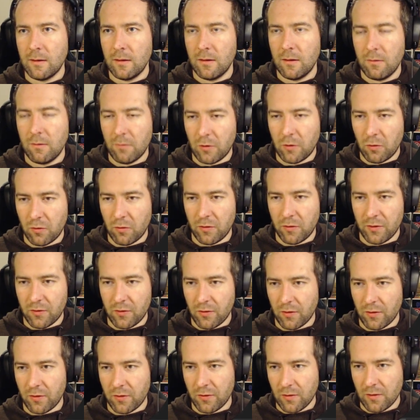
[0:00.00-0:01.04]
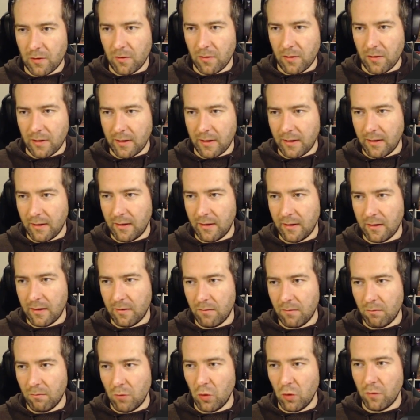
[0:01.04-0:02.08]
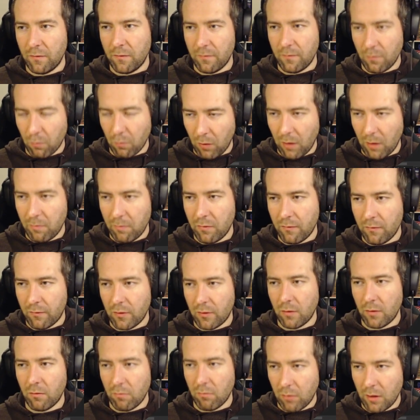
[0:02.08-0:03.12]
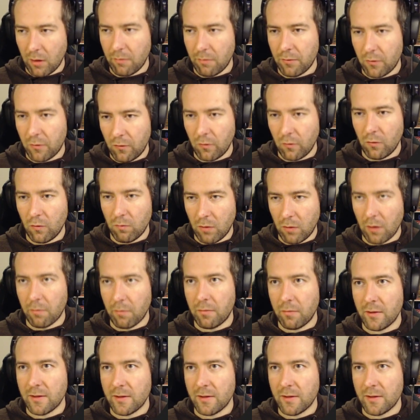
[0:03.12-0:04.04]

What do our instructions look like again? Move blub from blub to blub.